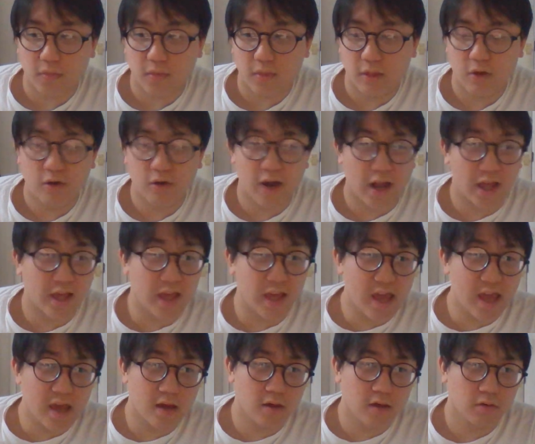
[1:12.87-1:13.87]
You look like a
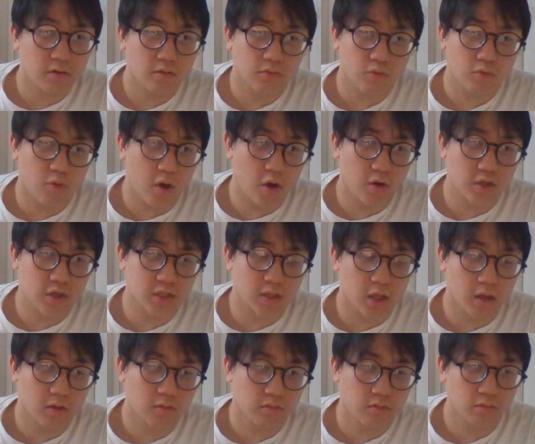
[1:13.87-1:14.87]
geek, quite
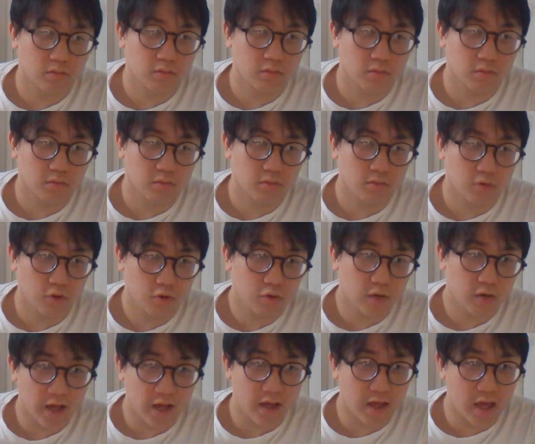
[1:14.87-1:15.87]
honestly. You look
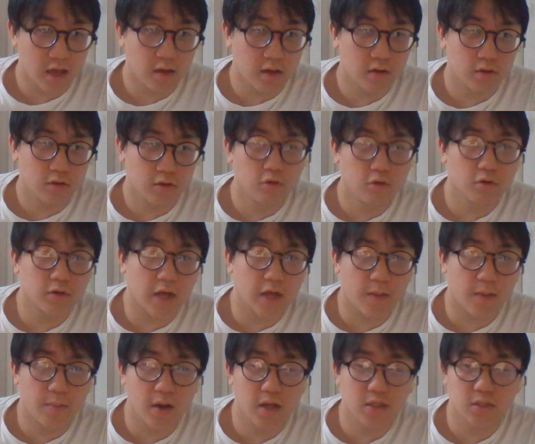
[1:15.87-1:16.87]
like a geek. You look like
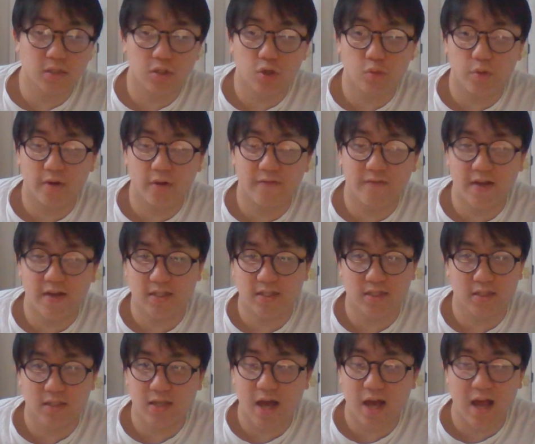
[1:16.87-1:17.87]
a person who invests
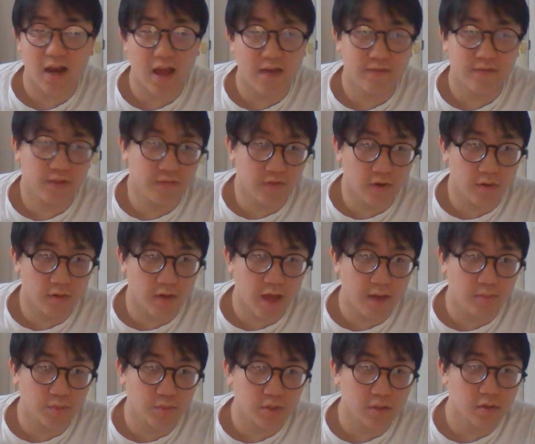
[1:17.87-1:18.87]
his entire life in the video
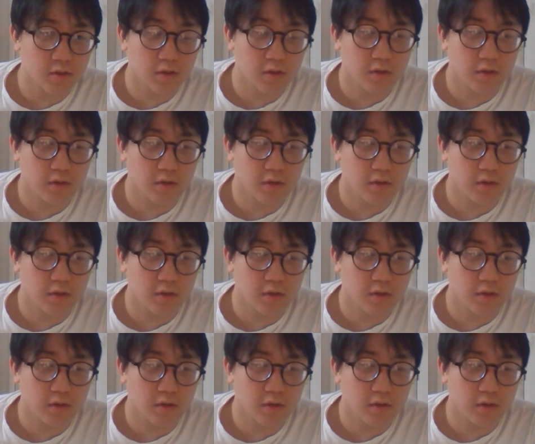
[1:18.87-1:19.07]
games.